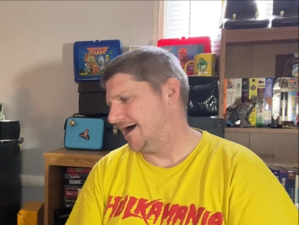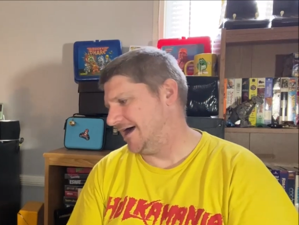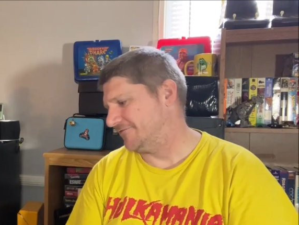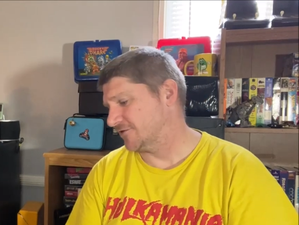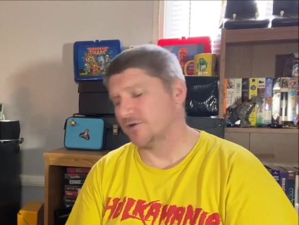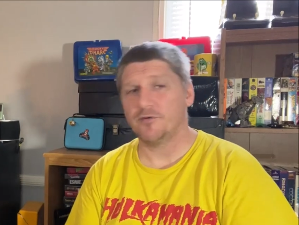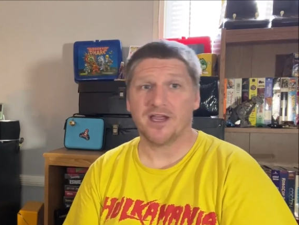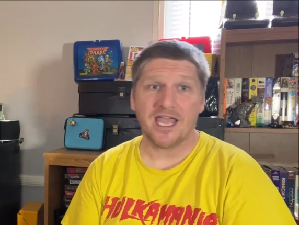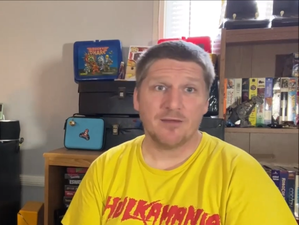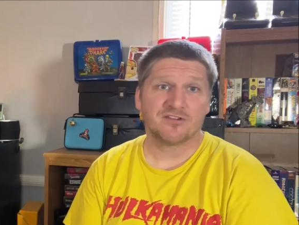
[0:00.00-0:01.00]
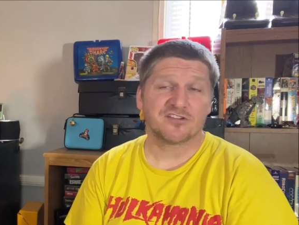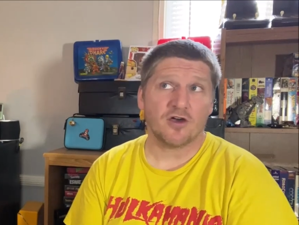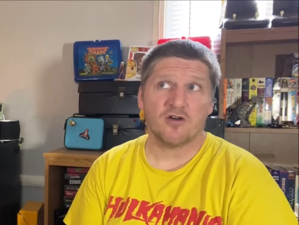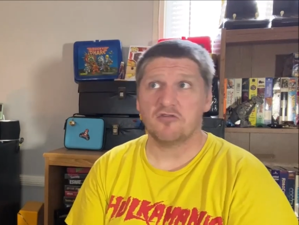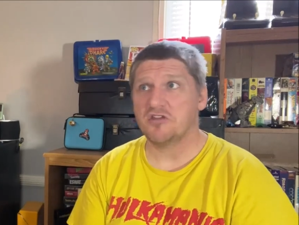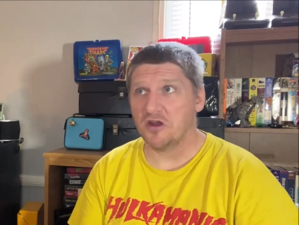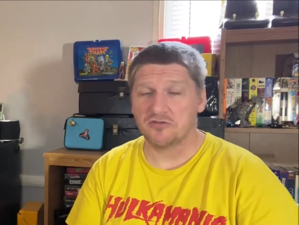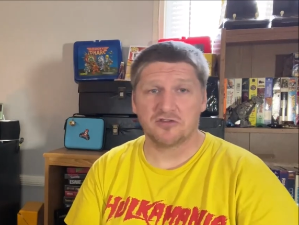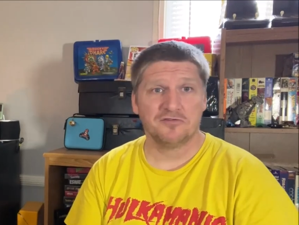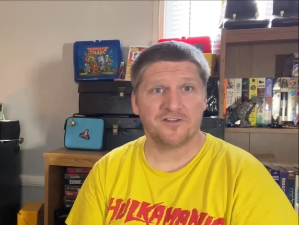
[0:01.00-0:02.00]
Uh, for 21 games, so, you
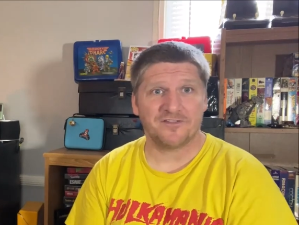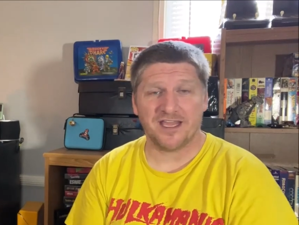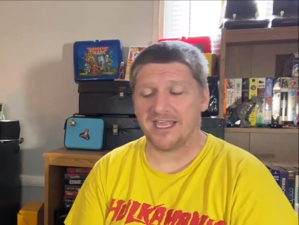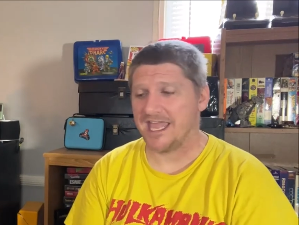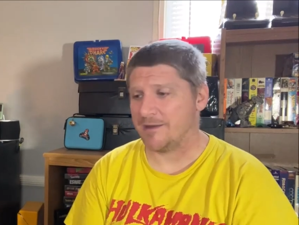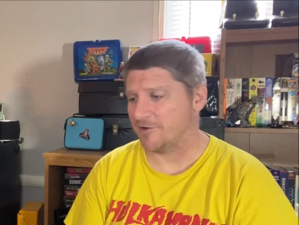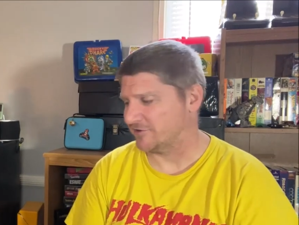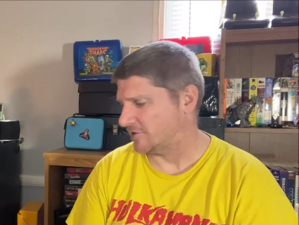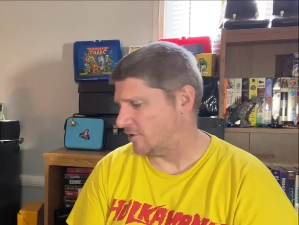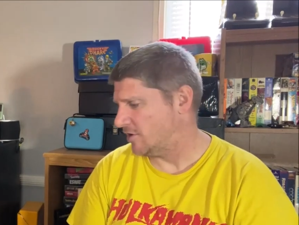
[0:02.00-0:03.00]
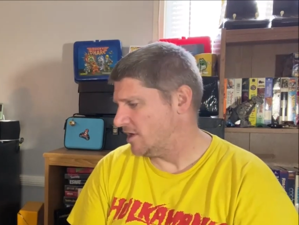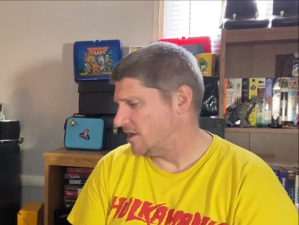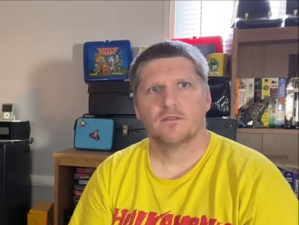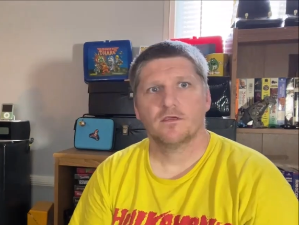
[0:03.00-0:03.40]
know, 250 a game or so.